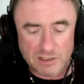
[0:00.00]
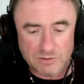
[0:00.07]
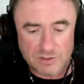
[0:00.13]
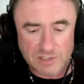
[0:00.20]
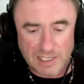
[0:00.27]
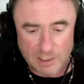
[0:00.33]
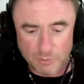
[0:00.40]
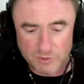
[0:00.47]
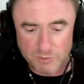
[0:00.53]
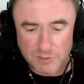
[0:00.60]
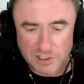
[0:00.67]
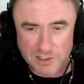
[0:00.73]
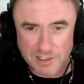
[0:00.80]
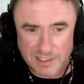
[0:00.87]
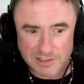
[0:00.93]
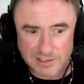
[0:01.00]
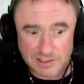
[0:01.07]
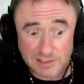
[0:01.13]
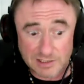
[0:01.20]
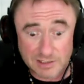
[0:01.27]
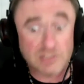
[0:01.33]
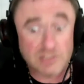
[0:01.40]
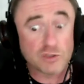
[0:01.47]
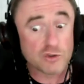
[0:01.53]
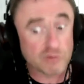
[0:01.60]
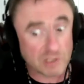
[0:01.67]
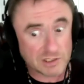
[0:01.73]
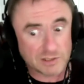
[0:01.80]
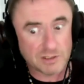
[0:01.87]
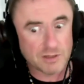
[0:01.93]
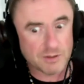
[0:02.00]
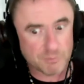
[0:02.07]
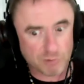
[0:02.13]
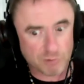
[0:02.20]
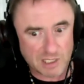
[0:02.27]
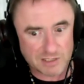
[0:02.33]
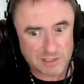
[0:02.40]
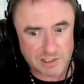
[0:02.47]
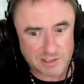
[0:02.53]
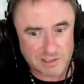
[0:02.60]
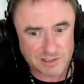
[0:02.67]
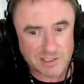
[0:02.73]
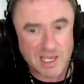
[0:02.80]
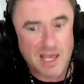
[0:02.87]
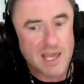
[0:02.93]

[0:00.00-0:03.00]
who has helped me, as he says, trust the process.